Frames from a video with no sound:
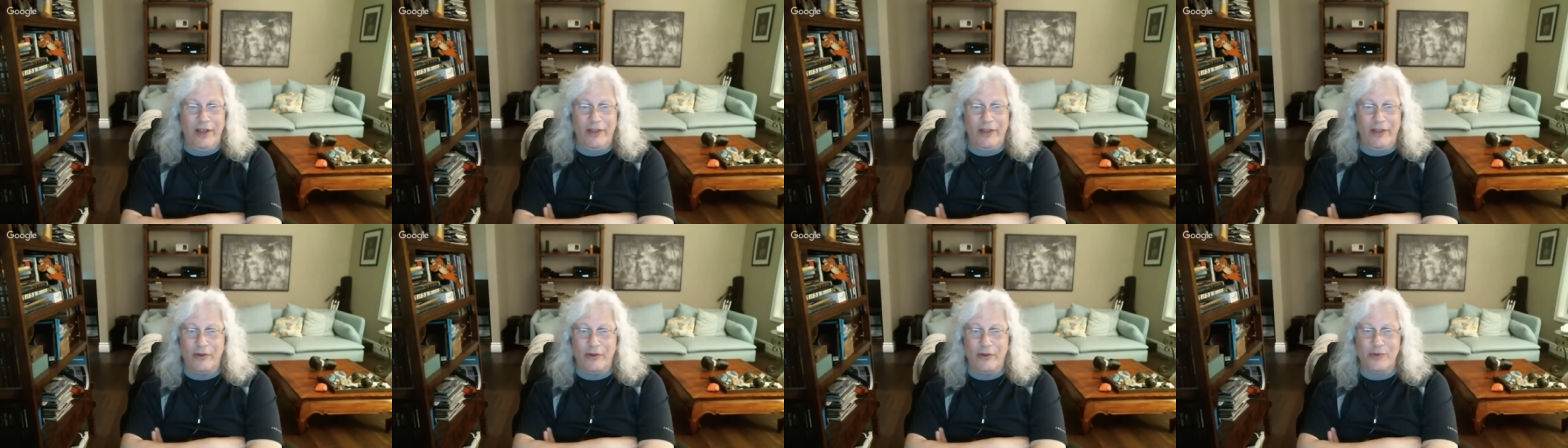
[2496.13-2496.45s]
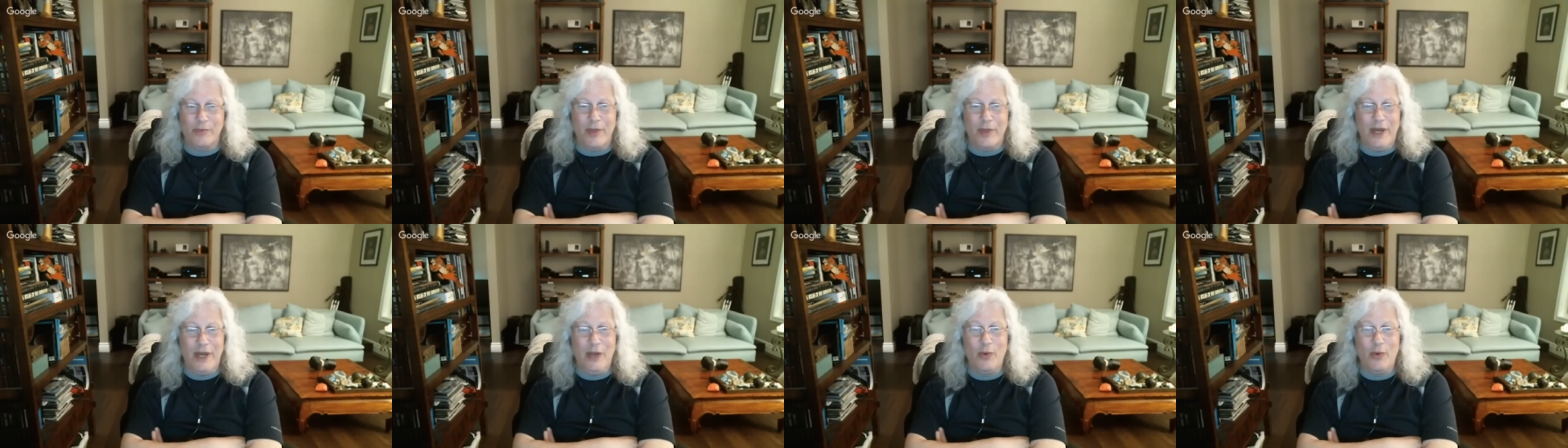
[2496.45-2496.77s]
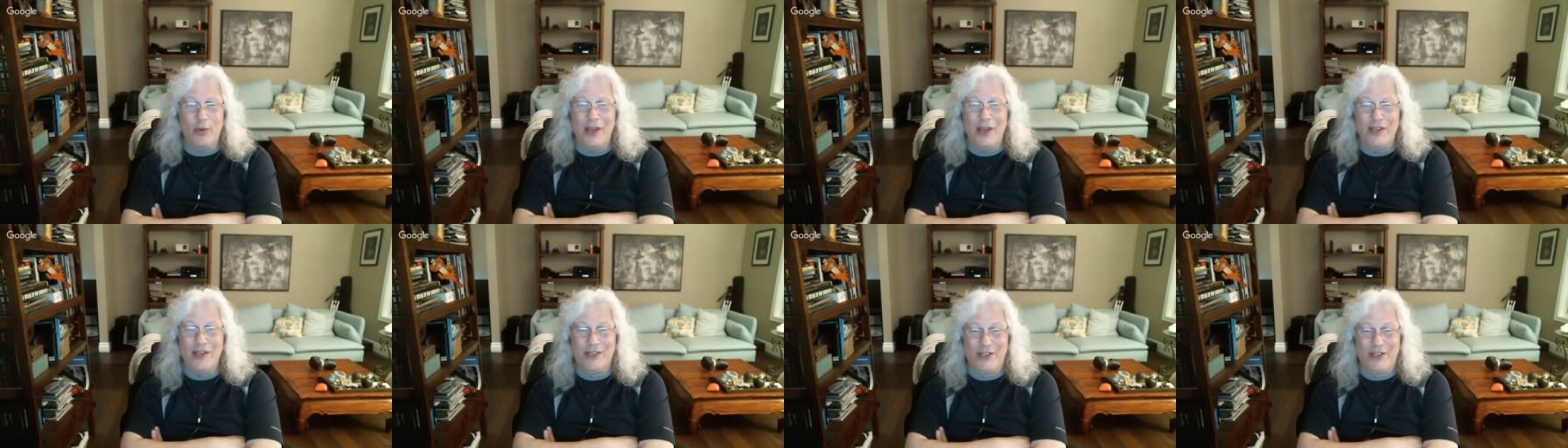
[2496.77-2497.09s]
There's many
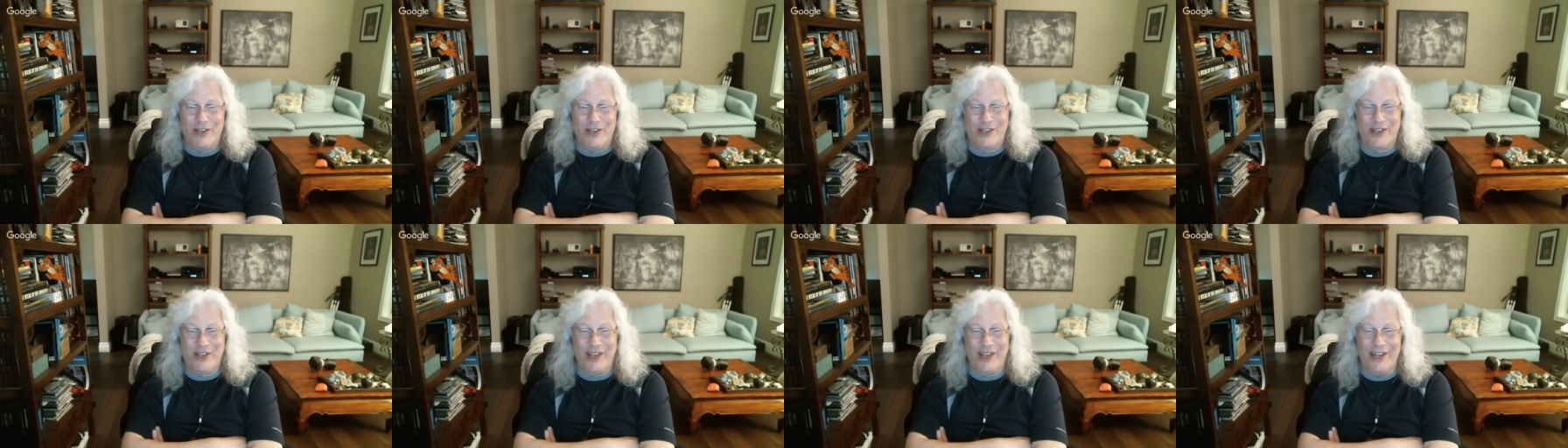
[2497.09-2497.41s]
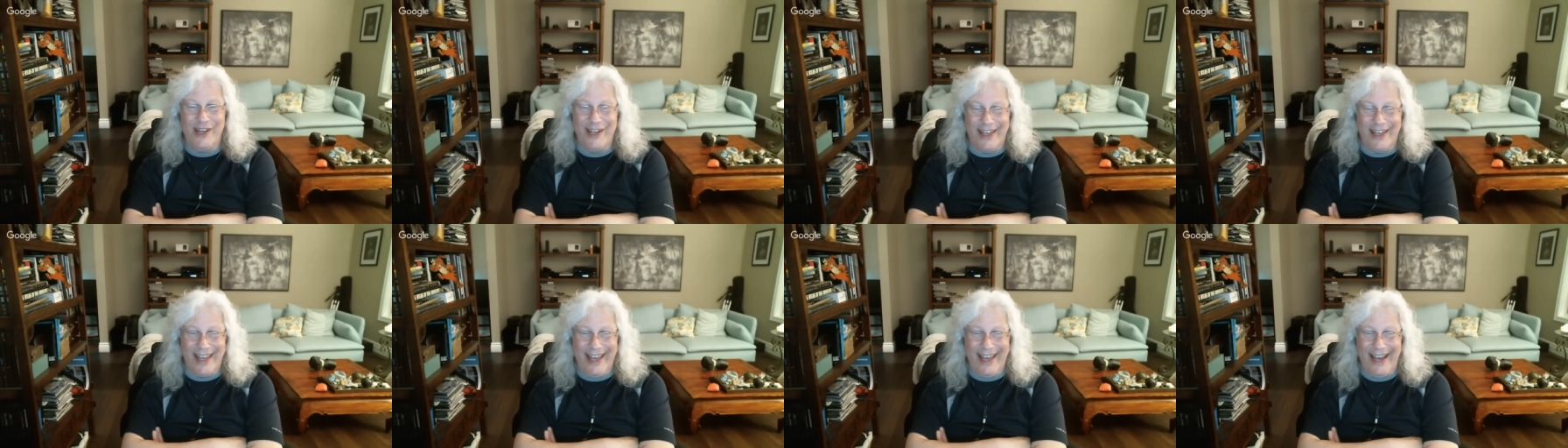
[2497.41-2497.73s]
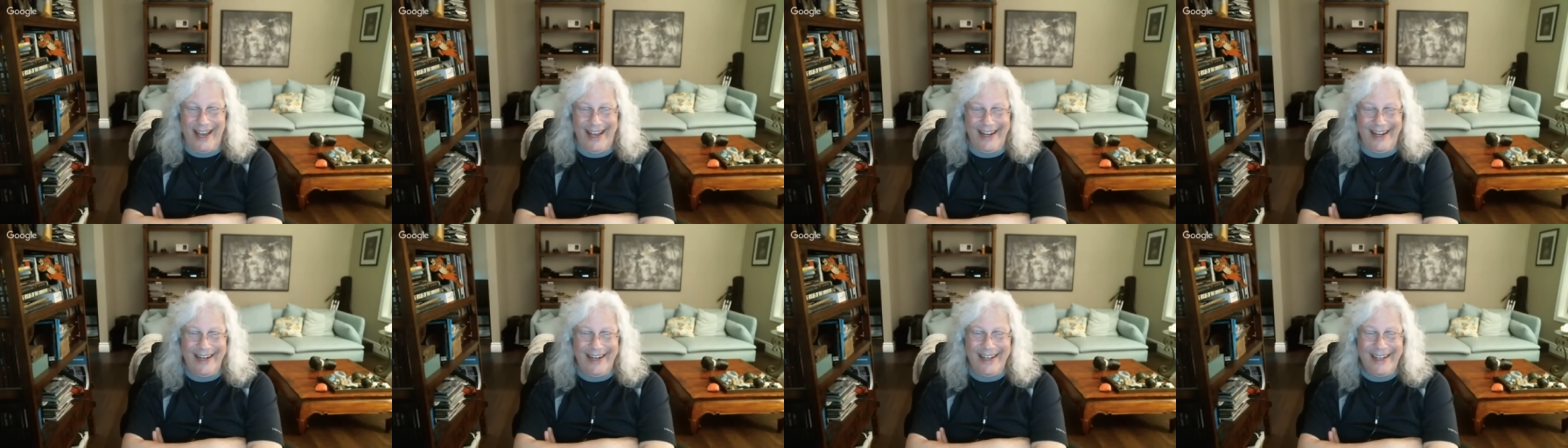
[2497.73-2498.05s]
ways to skin a
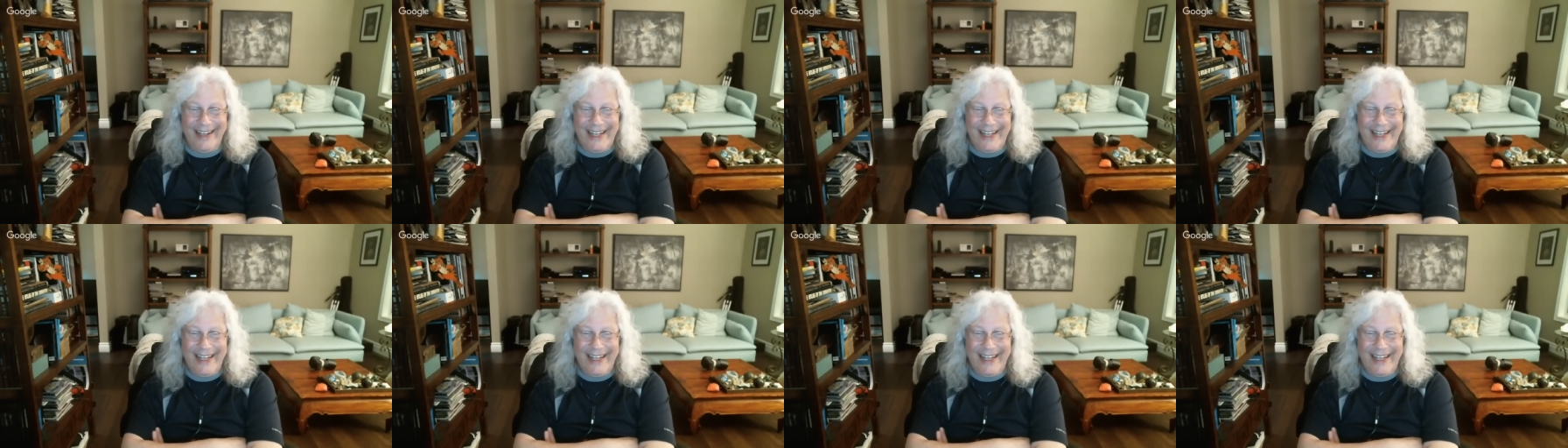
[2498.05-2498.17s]
cat.